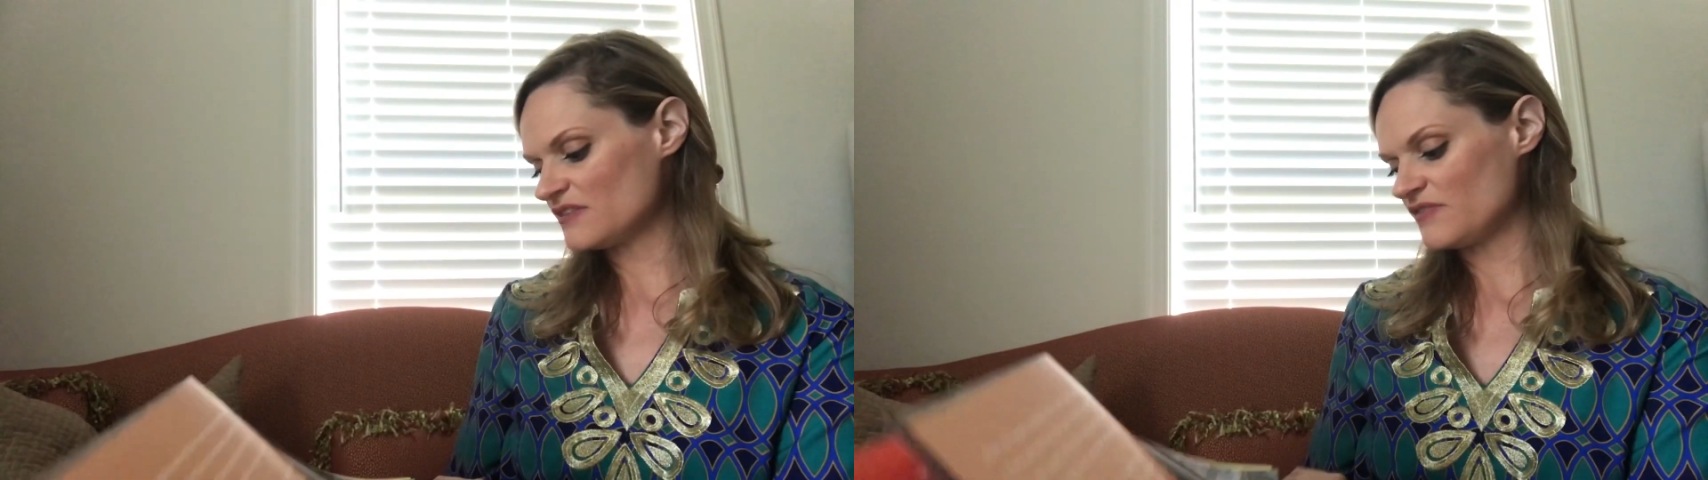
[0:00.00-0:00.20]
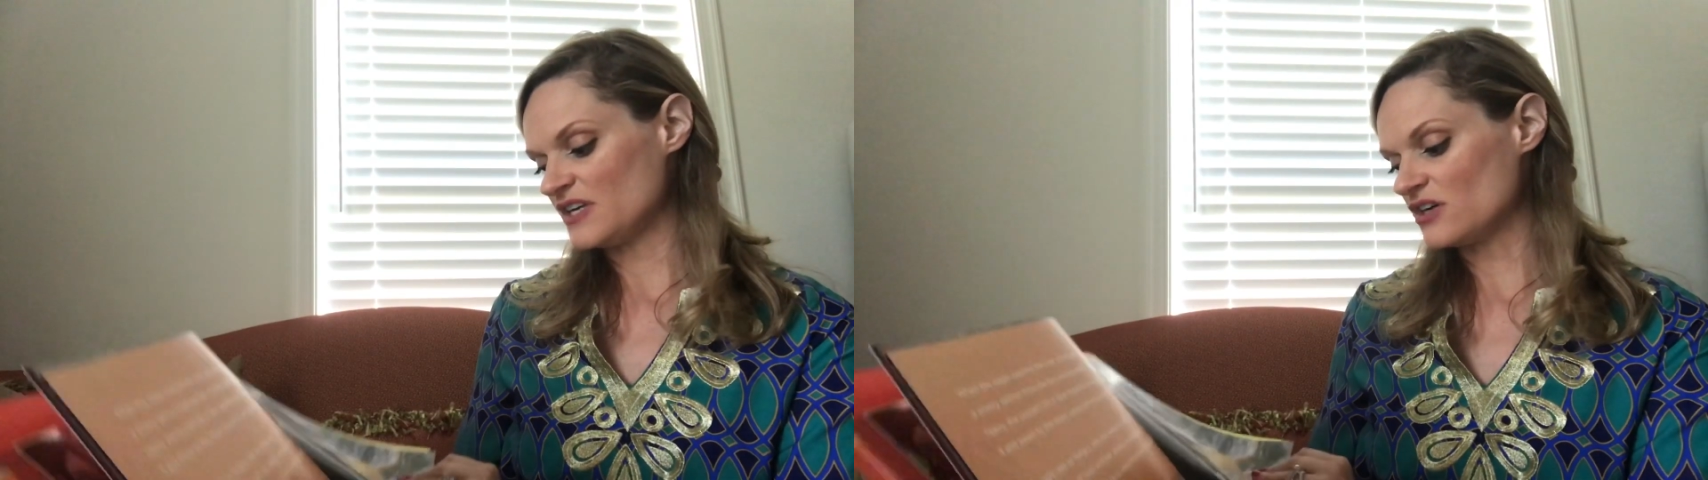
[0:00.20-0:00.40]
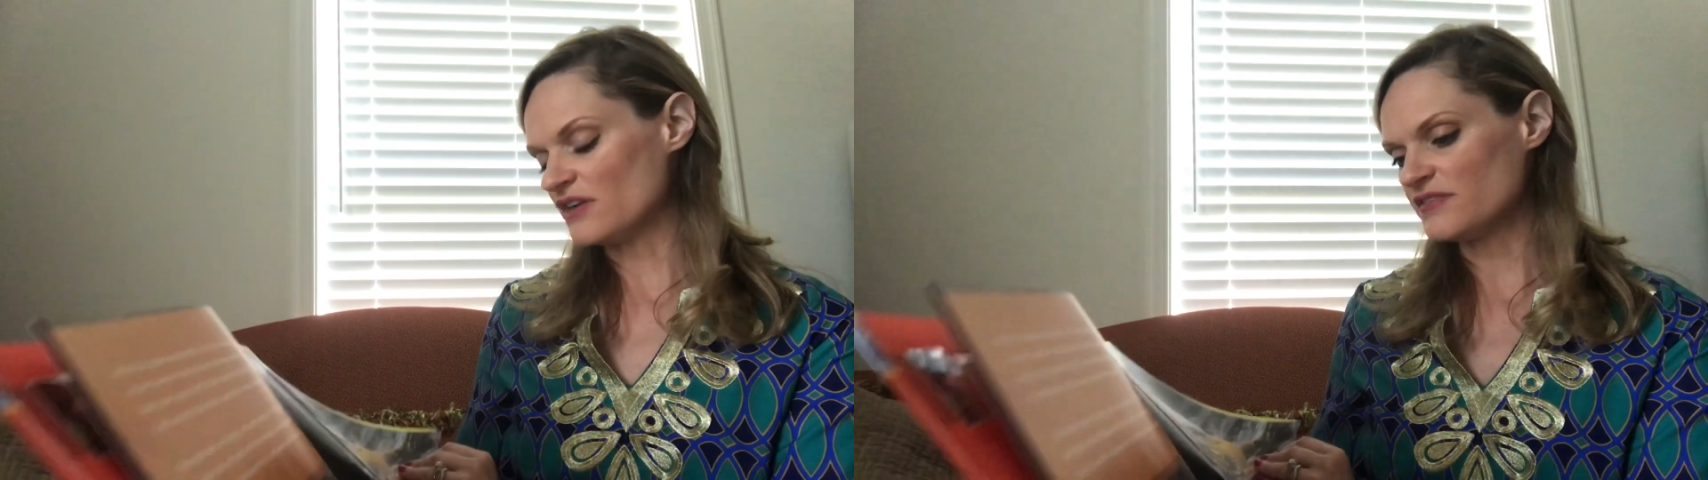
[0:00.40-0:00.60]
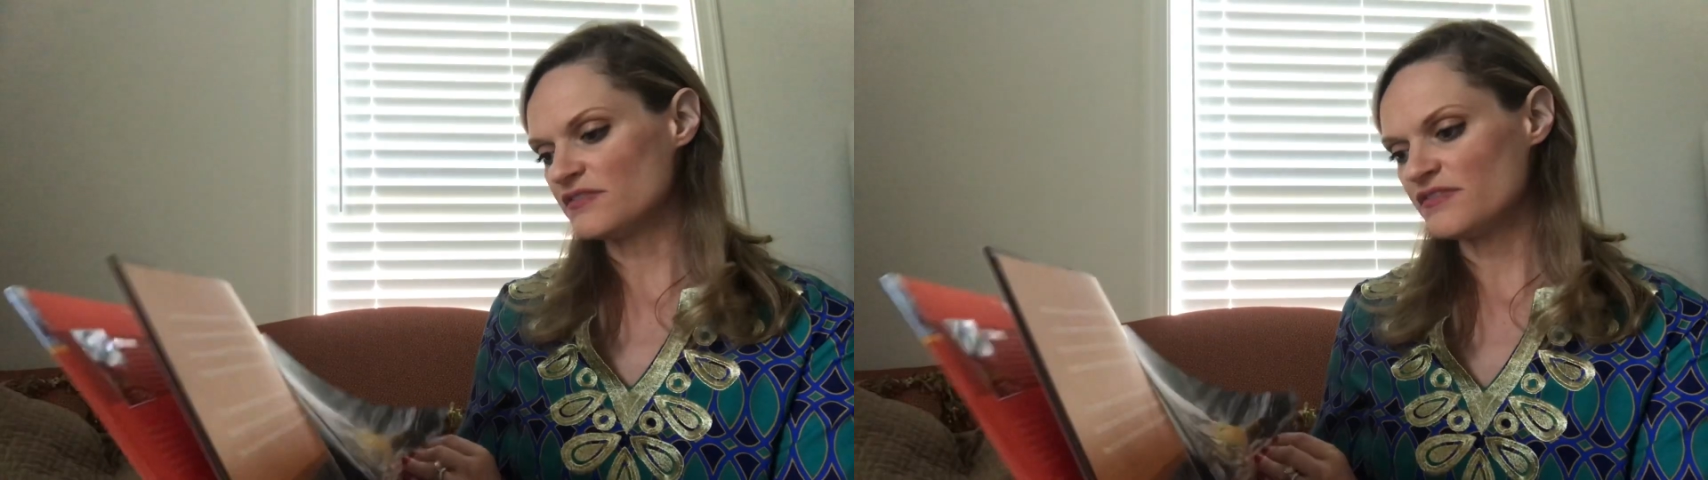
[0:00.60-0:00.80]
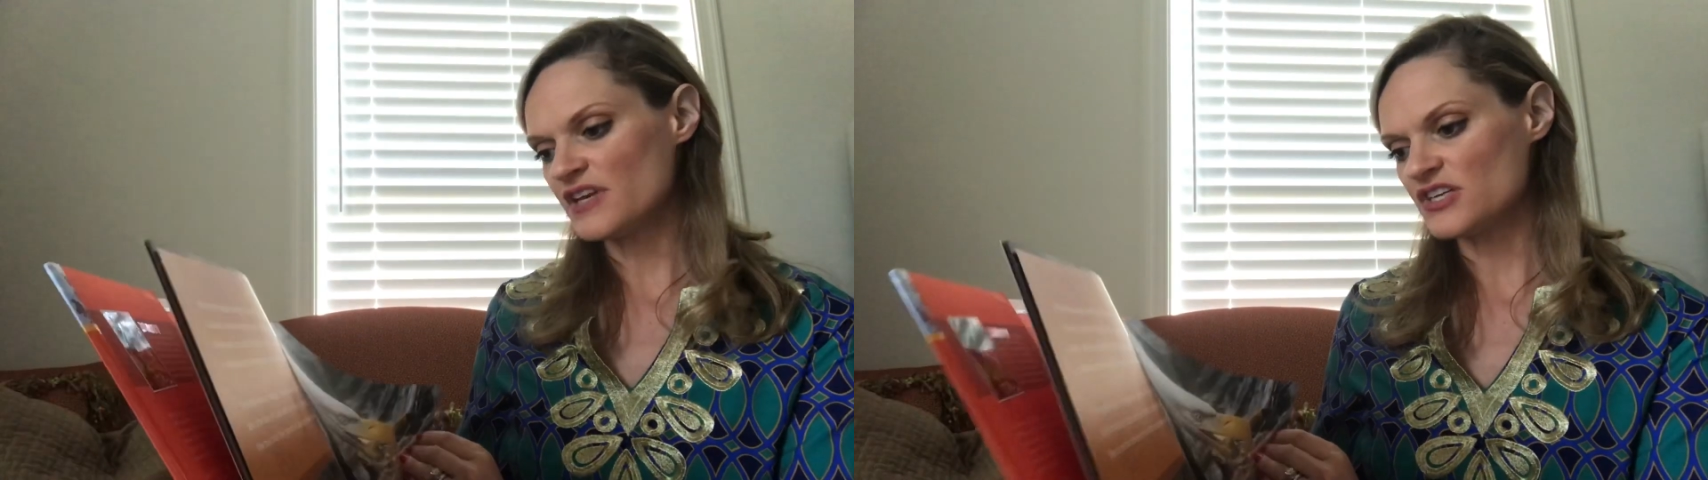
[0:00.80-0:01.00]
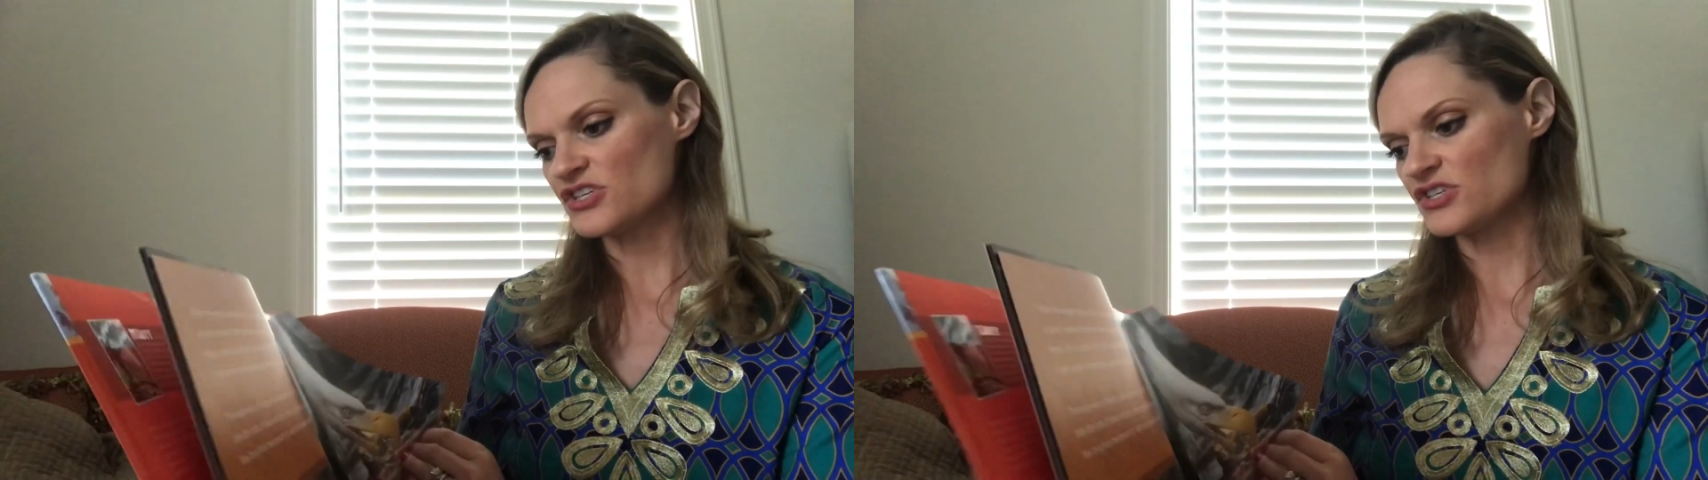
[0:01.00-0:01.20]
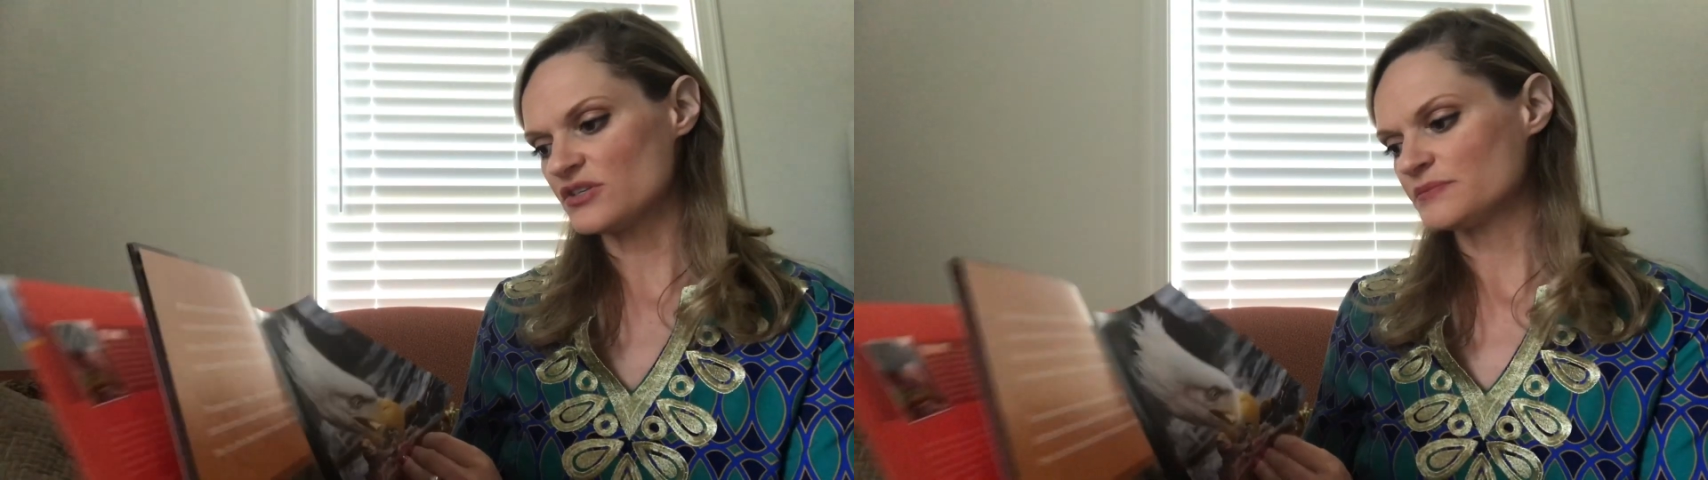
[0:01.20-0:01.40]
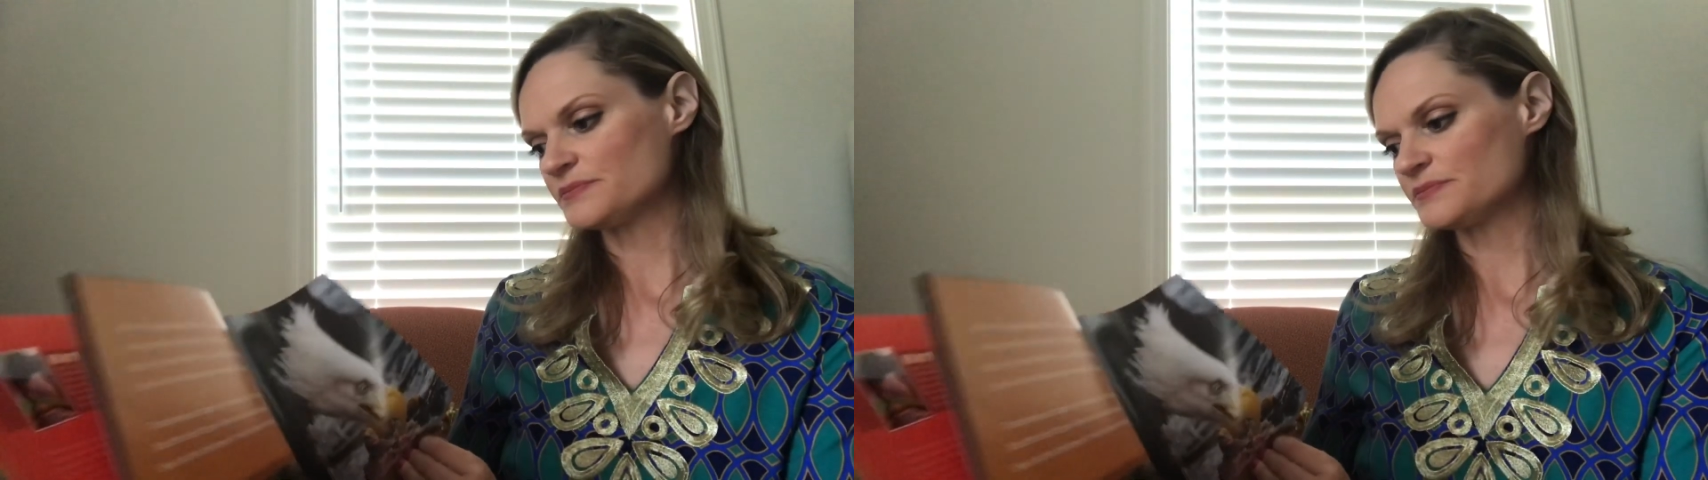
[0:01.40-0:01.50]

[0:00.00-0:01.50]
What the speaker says: feed off of fish.